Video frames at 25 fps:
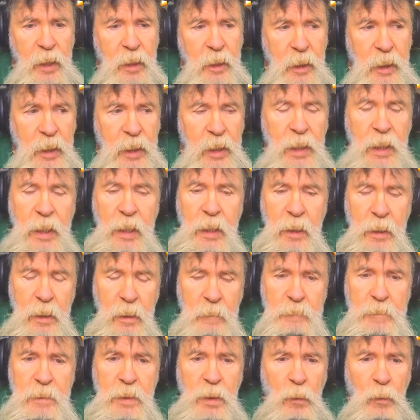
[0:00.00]
and he ended
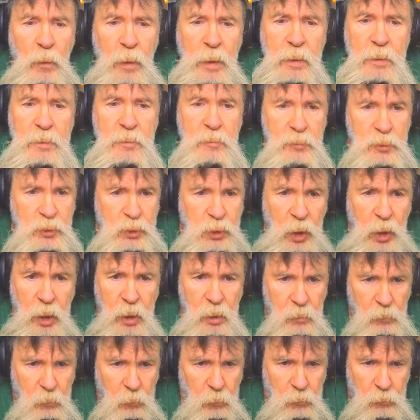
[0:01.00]
up going to
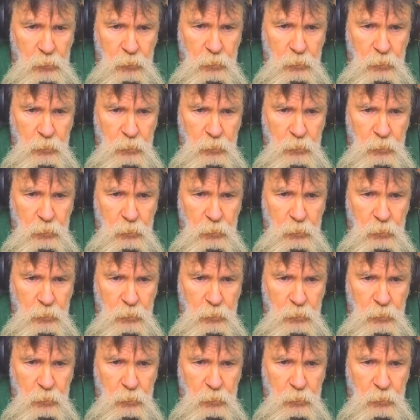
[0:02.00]
jail.